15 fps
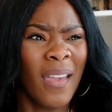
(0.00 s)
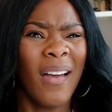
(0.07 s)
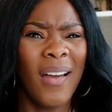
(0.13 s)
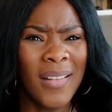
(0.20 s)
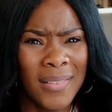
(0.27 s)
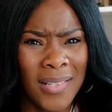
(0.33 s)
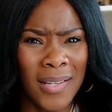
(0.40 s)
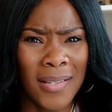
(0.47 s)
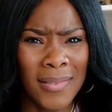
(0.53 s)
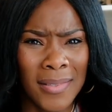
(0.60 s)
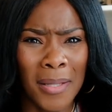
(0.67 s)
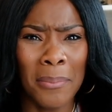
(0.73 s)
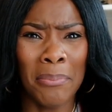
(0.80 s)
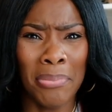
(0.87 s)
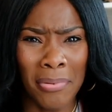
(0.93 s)
under
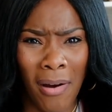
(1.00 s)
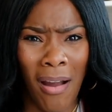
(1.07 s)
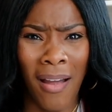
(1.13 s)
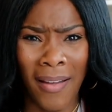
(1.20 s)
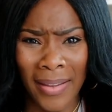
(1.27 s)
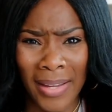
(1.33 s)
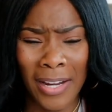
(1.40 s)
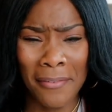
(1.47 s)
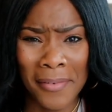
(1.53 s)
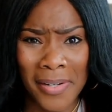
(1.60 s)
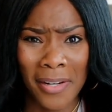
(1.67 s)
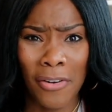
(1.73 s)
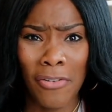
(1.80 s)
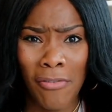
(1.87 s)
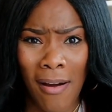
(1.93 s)
the bra
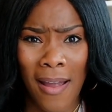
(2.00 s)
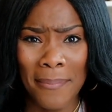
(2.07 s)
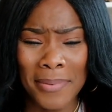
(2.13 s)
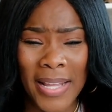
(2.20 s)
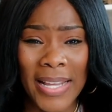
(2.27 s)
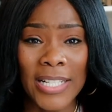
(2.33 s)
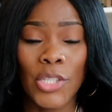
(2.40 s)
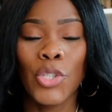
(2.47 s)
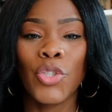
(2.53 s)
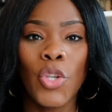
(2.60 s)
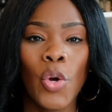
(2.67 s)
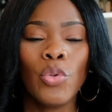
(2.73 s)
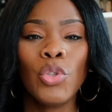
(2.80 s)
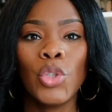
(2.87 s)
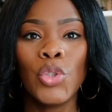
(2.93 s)
area crop, like
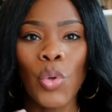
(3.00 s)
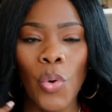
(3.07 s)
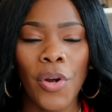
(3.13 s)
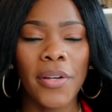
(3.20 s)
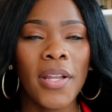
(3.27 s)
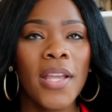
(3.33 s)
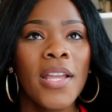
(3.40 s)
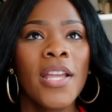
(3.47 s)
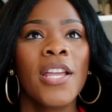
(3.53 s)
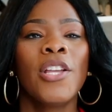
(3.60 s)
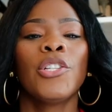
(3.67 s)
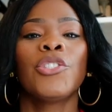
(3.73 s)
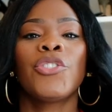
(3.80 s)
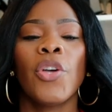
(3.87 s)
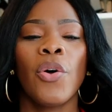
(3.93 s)
so short.
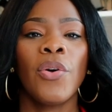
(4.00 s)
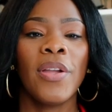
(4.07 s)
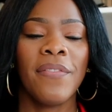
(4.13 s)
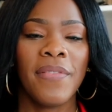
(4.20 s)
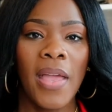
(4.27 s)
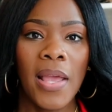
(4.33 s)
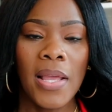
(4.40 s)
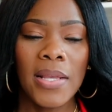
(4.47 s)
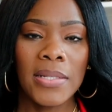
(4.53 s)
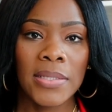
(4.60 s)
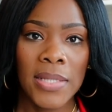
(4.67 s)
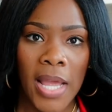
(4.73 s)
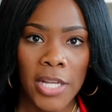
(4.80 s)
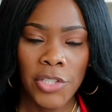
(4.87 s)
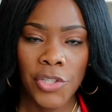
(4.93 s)
So if that is
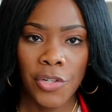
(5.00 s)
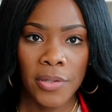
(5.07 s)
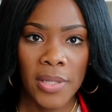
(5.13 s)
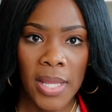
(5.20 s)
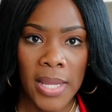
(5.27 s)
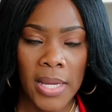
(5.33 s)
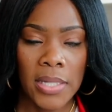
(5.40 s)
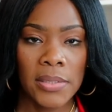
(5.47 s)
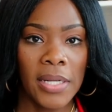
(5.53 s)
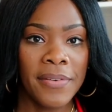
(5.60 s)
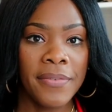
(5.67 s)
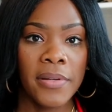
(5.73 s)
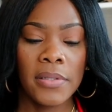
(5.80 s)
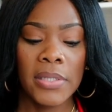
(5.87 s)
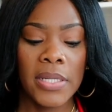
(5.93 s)
not your thing,
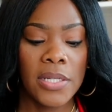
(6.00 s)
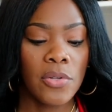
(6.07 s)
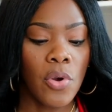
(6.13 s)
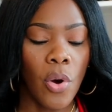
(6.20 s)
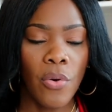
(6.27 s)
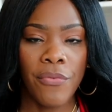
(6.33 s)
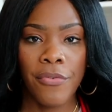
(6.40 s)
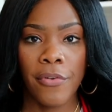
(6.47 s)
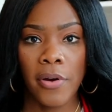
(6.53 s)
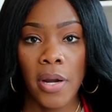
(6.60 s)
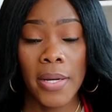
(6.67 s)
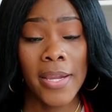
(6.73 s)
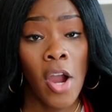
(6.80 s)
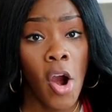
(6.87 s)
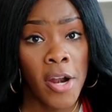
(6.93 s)
definitely go for
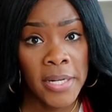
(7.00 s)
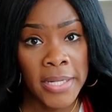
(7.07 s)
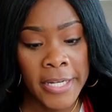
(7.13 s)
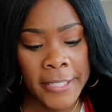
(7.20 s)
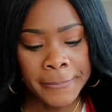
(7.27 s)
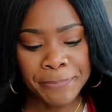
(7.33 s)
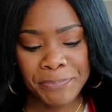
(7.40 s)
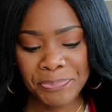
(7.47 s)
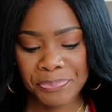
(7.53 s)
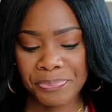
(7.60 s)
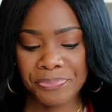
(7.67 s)
a cardigan,